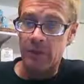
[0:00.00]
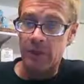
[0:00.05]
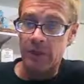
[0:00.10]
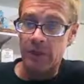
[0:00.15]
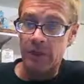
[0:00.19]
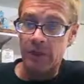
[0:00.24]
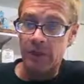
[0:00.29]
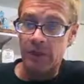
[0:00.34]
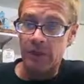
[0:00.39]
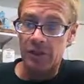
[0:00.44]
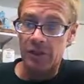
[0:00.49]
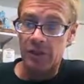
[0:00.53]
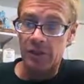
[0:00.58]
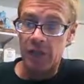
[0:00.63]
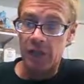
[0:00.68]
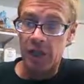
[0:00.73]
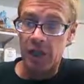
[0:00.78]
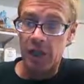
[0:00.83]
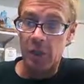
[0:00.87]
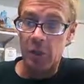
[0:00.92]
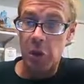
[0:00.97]
was an
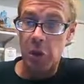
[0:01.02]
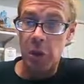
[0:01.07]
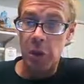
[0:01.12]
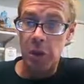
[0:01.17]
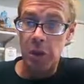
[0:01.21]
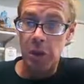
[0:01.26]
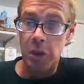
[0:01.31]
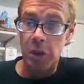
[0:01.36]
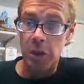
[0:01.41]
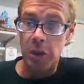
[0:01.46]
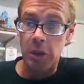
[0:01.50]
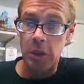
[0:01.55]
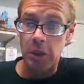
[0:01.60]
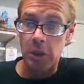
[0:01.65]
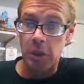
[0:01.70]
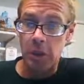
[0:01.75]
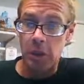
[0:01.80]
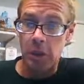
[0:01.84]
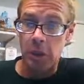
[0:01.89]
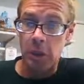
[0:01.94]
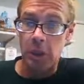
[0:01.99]
enlisted general
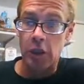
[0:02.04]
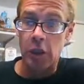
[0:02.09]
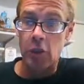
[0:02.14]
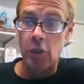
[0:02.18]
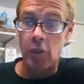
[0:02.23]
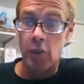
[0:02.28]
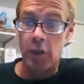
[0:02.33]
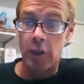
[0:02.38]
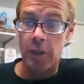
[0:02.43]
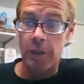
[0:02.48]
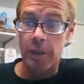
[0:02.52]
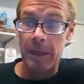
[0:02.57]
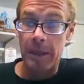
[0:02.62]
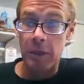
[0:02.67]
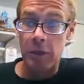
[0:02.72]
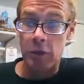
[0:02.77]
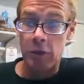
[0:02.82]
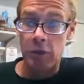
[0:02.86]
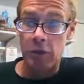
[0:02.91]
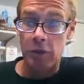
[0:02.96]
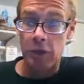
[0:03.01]
and you were one of my
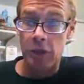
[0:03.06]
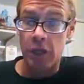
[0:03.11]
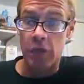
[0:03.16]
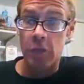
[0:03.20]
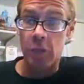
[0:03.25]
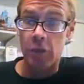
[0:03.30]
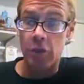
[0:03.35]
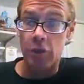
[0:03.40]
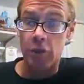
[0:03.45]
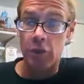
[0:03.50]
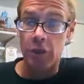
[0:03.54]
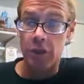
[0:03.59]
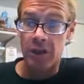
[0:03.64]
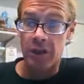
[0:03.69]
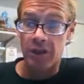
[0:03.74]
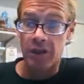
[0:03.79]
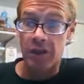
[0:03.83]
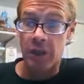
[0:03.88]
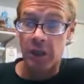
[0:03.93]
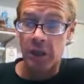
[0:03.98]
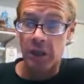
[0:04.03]
soldiers, I'd put you on
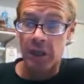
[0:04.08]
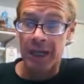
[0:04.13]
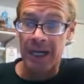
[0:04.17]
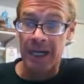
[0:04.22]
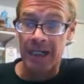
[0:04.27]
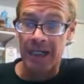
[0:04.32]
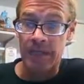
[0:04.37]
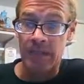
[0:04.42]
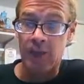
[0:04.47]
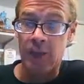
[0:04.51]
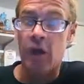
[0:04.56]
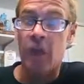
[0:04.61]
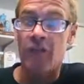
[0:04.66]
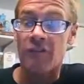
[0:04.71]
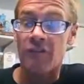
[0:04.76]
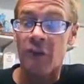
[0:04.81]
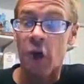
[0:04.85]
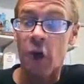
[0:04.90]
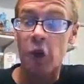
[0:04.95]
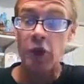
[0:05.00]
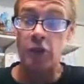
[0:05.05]
the front lines
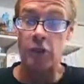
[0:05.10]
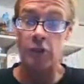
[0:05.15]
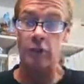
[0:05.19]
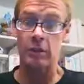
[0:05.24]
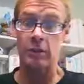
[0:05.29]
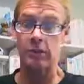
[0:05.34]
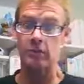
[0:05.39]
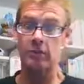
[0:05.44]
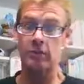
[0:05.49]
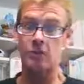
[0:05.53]
first.